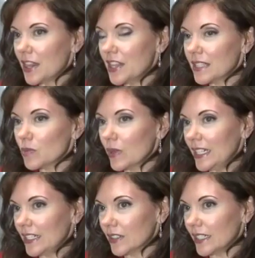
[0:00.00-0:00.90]
This one
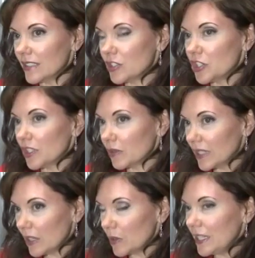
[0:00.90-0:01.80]
here is
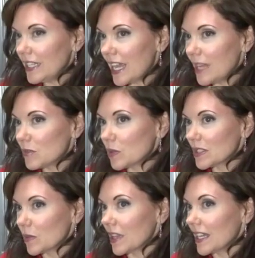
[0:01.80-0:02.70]
Cheerio. He came to
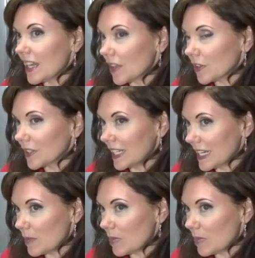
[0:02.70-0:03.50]
us with another guinea